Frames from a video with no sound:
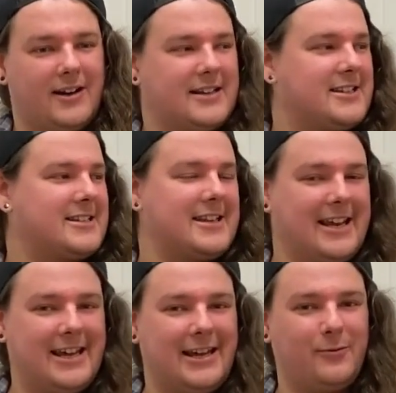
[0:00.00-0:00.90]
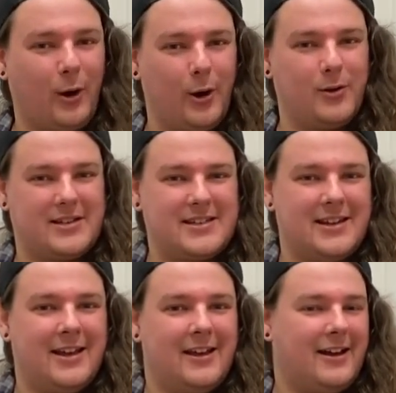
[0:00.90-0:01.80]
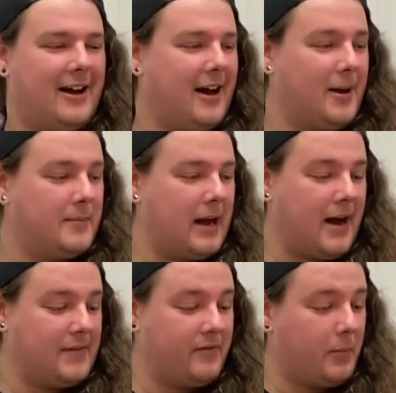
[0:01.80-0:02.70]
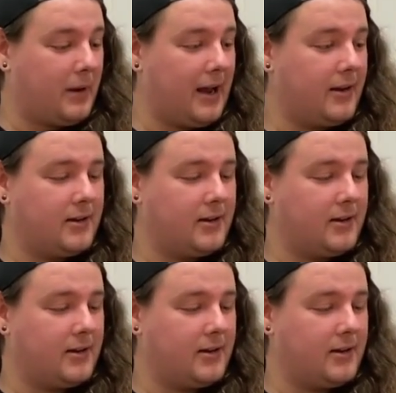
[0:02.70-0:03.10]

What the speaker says: It's a slinky Rhodes. I've never played,